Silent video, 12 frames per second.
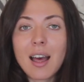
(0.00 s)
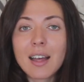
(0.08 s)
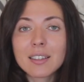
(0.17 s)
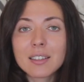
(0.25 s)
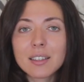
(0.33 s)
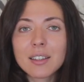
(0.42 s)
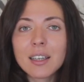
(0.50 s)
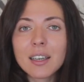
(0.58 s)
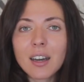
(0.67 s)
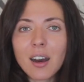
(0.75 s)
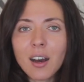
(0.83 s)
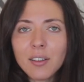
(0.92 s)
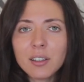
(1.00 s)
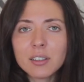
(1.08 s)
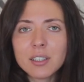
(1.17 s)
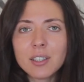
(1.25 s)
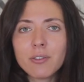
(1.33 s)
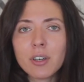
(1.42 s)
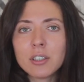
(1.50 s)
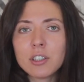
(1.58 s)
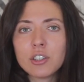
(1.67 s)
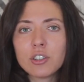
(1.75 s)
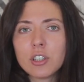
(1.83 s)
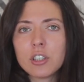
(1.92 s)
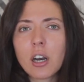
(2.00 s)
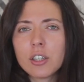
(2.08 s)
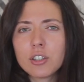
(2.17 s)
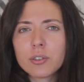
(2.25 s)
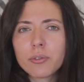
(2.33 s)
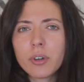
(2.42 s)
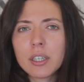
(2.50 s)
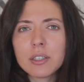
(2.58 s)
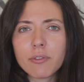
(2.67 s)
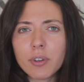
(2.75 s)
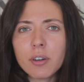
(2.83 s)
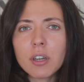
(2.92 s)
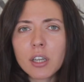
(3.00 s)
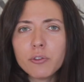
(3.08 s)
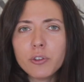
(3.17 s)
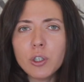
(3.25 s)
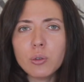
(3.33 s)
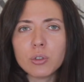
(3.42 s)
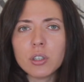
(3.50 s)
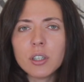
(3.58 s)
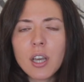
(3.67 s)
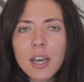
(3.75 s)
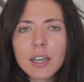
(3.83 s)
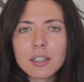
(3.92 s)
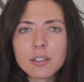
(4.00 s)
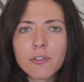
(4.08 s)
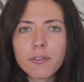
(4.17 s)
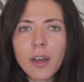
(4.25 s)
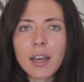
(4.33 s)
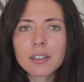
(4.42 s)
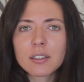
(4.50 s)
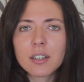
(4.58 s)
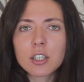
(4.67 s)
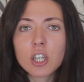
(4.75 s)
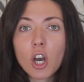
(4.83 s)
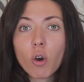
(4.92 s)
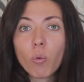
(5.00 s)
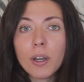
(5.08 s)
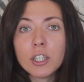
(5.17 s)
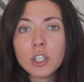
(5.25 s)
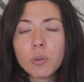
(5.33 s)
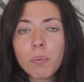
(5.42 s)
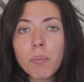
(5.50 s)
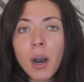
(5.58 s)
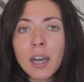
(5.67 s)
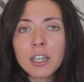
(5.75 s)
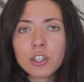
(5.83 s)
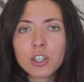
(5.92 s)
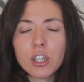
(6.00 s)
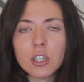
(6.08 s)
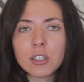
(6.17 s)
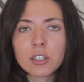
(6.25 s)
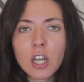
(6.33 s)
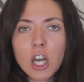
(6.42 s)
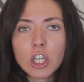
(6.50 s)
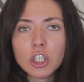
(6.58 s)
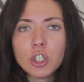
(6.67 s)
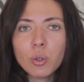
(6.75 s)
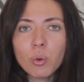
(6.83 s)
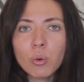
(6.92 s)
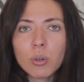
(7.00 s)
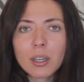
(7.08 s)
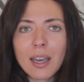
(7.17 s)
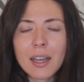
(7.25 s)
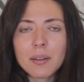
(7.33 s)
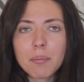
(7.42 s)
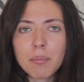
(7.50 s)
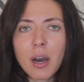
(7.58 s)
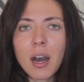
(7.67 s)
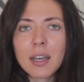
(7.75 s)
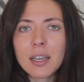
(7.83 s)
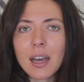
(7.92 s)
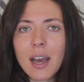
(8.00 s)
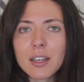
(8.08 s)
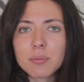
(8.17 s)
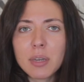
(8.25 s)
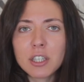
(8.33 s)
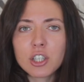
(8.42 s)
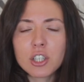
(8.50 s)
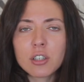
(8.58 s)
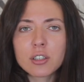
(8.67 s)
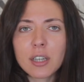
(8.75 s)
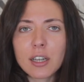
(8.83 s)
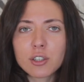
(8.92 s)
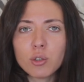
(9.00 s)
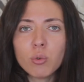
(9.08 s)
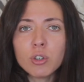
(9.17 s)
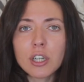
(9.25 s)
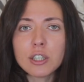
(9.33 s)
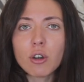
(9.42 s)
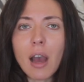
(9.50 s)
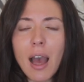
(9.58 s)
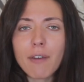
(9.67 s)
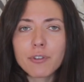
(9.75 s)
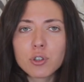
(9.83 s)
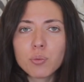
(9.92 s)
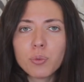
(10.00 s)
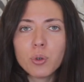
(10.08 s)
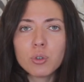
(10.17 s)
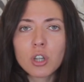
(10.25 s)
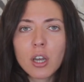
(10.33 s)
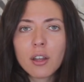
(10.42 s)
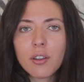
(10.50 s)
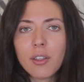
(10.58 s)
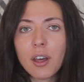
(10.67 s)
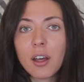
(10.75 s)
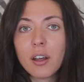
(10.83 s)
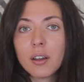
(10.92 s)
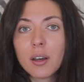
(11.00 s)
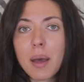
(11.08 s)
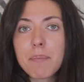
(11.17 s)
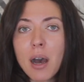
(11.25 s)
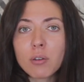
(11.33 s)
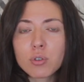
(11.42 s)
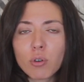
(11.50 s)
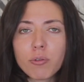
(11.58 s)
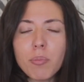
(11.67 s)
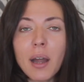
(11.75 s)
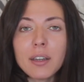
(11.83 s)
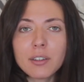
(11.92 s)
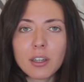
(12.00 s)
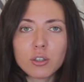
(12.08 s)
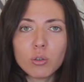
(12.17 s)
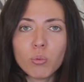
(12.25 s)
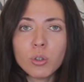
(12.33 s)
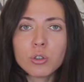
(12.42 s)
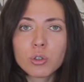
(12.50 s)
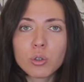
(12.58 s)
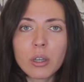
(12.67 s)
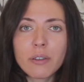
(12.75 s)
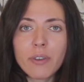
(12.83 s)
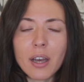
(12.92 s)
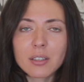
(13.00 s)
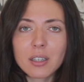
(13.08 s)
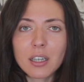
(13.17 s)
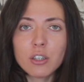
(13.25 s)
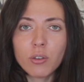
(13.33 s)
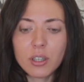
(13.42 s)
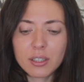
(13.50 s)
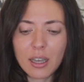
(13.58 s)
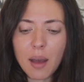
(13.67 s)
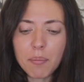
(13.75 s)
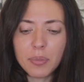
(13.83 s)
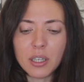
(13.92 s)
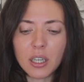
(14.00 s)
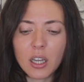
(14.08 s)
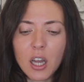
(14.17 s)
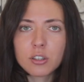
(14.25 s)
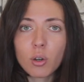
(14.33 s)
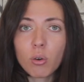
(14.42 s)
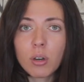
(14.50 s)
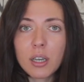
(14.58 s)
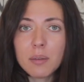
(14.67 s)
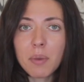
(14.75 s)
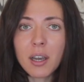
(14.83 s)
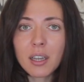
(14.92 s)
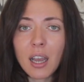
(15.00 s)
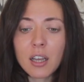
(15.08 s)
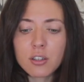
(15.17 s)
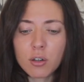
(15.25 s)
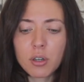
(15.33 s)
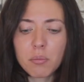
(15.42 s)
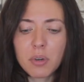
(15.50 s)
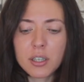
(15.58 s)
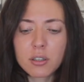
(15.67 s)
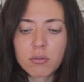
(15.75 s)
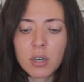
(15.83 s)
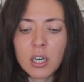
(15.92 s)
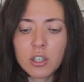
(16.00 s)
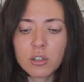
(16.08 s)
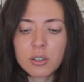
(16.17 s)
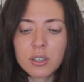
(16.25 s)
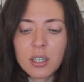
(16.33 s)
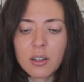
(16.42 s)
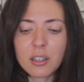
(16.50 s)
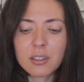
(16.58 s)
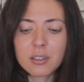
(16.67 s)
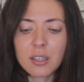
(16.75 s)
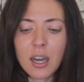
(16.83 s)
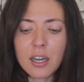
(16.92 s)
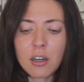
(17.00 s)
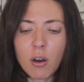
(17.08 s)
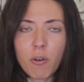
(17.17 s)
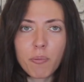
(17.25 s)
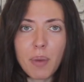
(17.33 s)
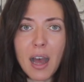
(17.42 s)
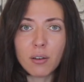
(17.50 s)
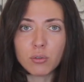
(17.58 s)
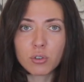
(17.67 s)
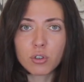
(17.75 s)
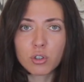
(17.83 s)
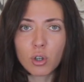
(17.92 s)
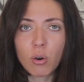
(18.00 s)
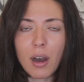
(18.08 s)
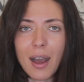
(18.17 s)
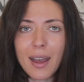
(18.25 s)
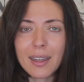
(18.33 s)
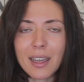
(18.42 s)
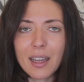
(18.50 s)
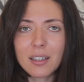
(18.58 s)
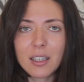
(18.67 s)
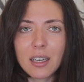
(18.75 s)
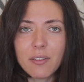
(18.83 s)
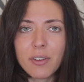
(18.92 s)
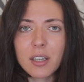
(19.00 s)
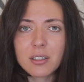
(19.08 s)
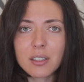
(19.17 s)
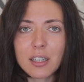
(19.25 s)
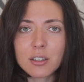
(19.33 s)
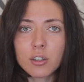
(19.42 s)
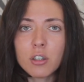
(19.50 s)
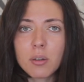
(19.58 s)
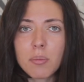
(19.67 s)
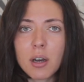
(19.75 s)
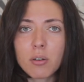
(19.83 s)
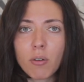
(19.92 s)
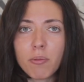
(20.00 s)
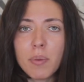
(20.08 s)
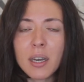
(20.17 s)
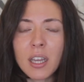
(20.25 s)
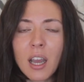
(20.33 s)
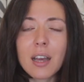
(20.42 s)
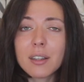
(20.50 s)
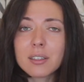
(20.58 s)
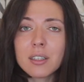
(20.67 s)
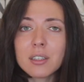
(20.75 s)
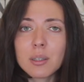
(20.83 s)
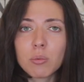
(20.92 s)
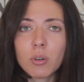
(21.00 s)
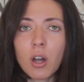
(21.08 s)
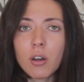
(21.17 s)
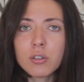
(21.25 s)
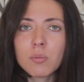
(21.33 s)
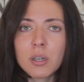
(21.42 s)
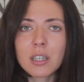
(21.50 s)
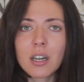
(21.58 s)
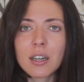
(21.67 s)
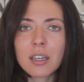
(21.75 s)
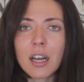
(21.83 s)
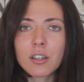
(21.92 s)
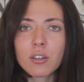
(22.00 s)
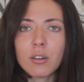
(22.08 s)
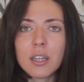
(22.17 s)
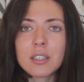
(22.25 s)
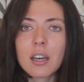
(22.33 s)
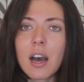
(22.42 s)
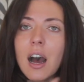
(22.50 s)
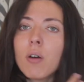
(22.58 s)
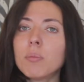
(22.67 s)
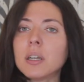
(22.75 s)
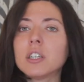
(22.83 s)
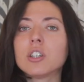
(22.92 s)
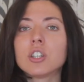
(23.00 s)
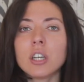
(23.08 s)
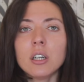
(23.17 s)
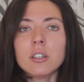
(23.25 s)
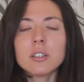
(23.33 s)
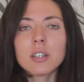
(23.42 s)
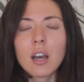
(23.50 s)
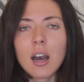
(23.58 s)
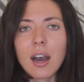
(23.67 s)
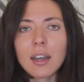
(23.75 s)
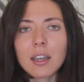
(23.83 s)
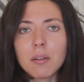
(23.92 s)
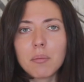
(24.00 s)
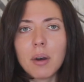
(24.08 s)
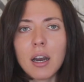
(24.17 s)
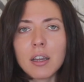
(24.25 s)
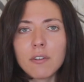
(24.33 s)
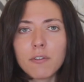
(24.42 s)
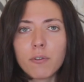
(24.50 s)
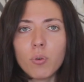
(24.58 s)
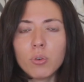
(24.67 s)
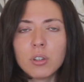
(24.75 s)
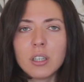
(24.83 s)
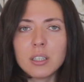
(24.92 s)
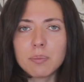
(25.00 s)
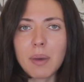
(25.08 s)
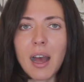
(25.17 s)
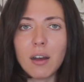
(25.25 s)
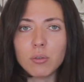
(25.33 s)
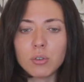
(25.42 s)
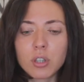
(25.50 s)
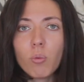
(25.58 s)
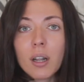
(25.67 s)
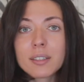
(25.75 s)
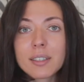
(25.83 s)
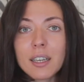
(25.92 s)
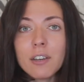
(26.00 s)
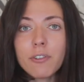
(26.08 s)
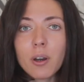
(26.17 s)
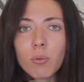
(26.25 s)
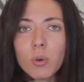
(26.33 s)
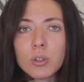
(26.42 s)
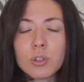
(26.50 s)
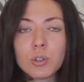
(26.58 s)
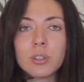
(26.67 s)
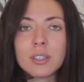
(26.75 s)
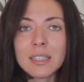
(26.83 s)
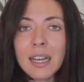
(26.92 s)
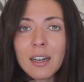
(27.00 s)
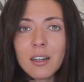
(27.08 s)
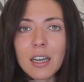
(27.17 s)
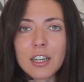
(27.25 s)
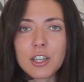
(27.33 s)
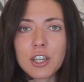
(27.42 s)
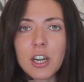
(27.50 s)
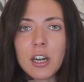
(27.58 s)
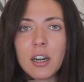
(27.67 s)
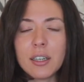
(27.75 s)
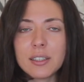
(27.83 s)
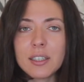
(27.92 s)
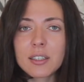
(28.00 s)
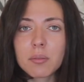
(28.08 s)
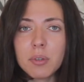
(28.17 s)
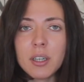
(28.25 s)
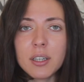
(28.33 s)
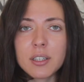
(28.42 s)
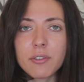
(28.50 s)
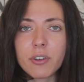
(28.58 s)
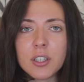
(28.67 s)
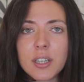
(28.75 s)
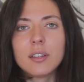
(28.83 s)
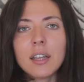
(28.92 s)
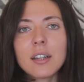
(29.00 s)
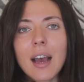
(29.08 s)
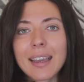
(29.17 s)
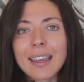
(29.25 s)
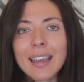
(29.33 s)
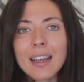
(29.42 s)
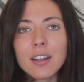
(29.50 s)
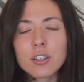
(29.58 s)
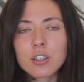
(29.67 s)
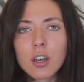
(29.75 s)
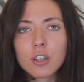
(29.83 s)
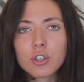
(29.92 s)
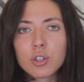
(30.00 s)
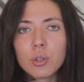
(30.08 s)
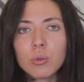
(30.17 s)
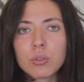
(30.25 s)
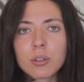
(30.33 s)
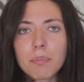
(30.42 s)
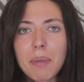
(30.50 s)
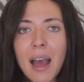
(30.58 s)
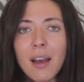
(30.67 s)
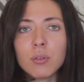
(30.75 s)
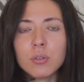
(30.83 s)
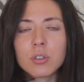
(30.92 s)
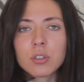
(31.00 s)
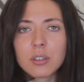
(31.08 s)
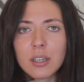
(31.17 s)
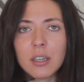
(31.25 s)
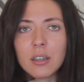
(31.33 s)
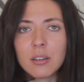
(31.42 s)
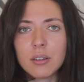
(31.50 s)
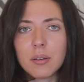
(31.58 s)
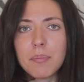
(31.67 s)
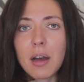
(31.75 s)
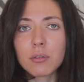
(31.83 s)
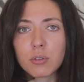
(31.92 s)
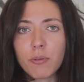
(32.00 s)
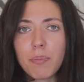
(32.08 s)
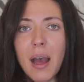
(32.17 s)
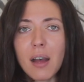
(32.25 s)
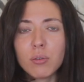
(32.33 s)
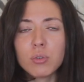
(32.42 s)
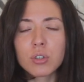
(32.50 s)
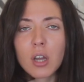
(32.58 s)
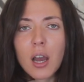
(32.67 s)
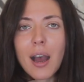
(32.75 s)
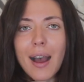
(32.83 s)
And the other disadvantage that I just find very confusing is the fact that when you buy shares, you can buy as many shares as you want and you have to put the amount of money that you want to invest into this company. So in my case, look at my screen, you see this sign of pound. So I can invest a certain amount of money and the system will automatically calculate how many shares I can buy for these pounds. Whilst if I want to sell a share, it is completely different. Then I cannot choose pounds, the amount of pounds.